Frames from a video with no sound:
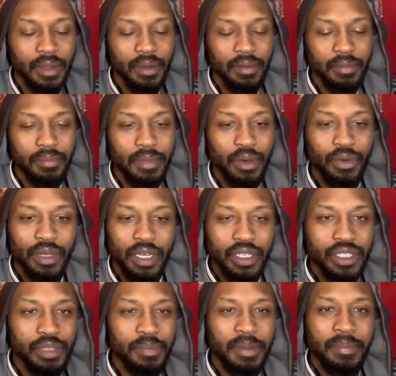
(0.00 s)
Milner
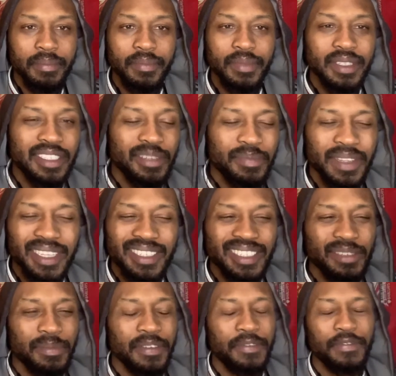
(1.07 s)
should be
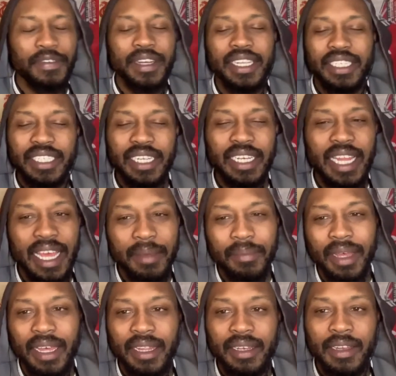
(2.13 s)
finishing that,
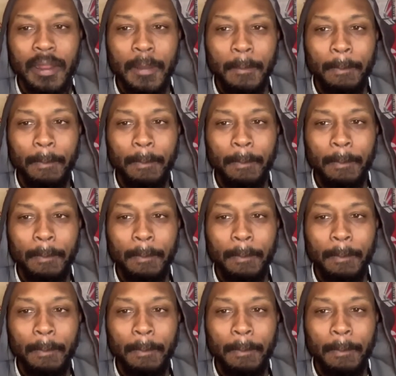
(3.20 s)
man.